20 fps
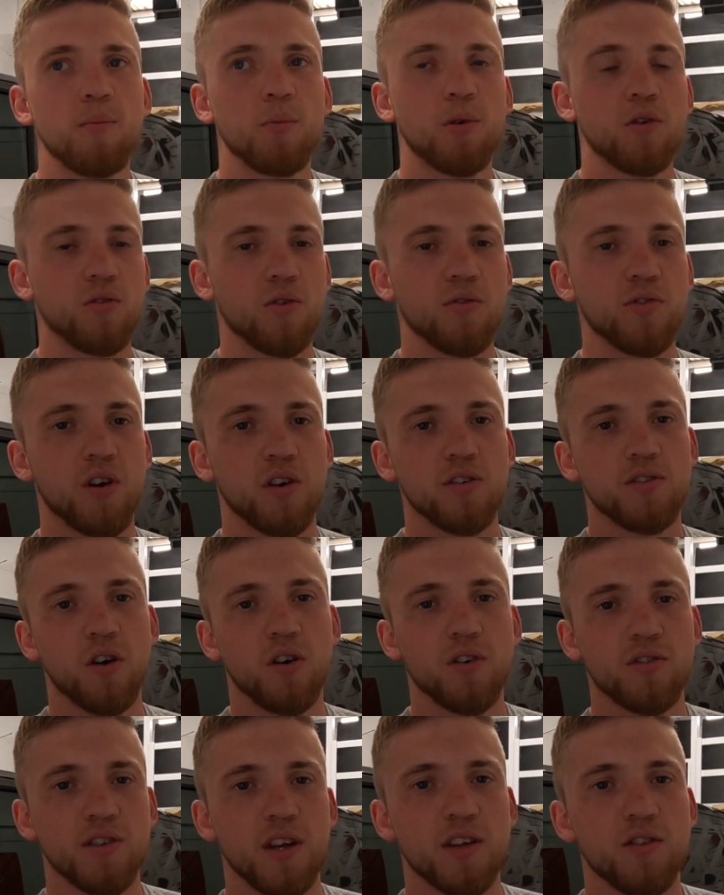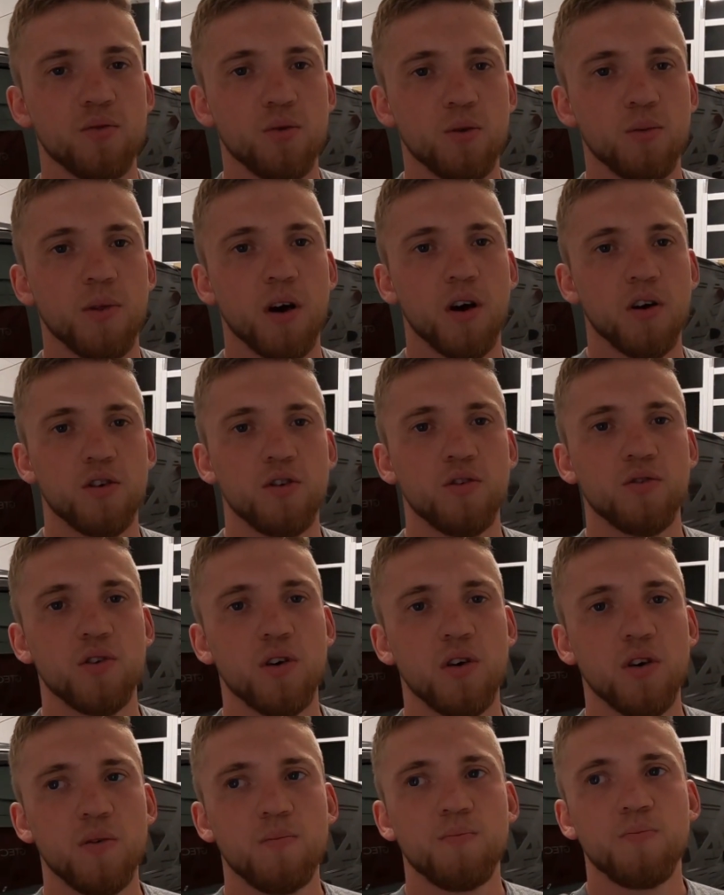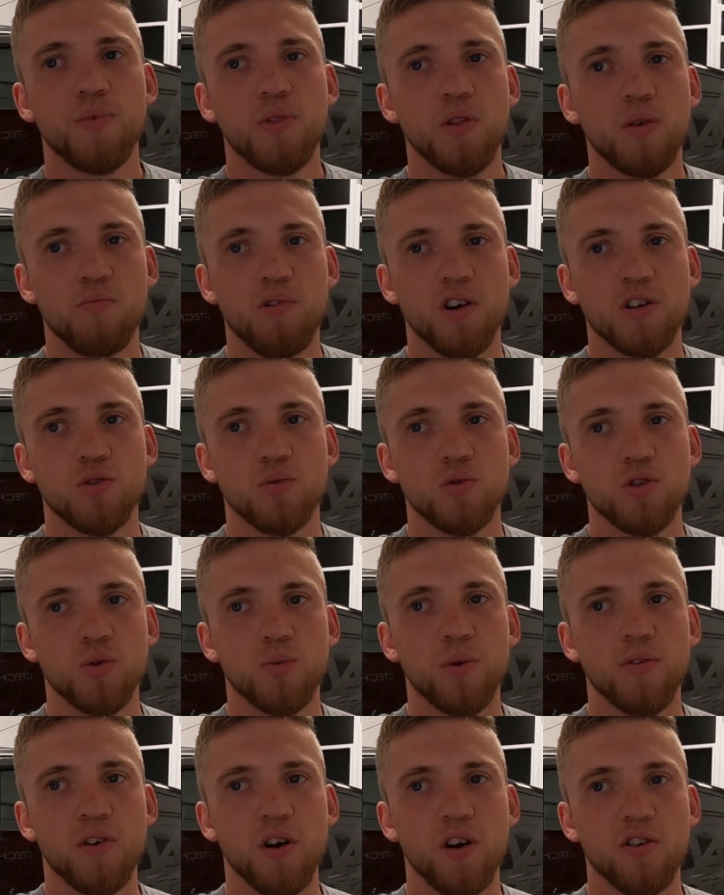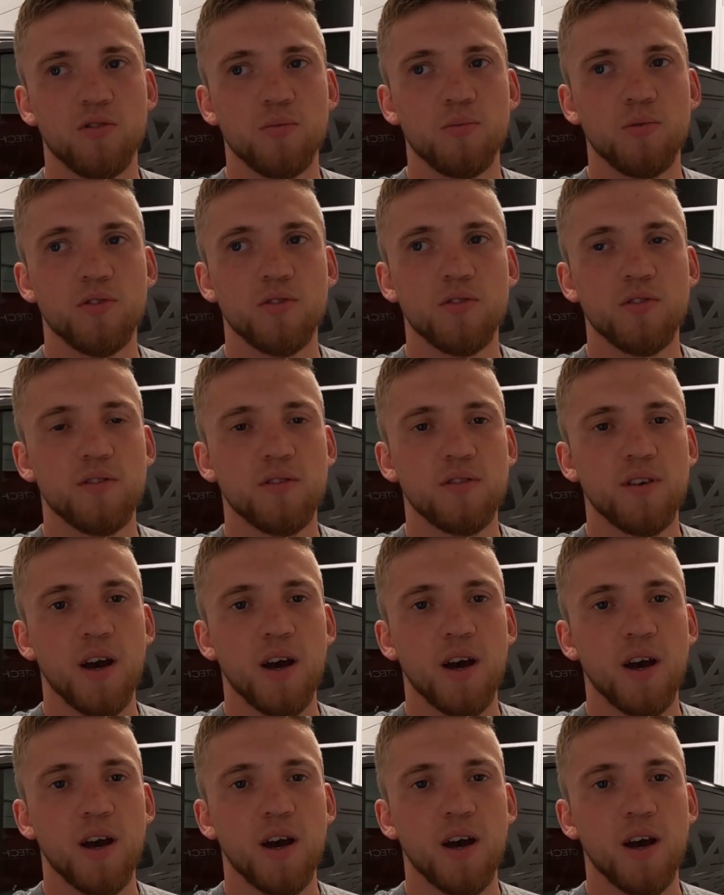because obviously I said to him that I use the pressure washer with customers'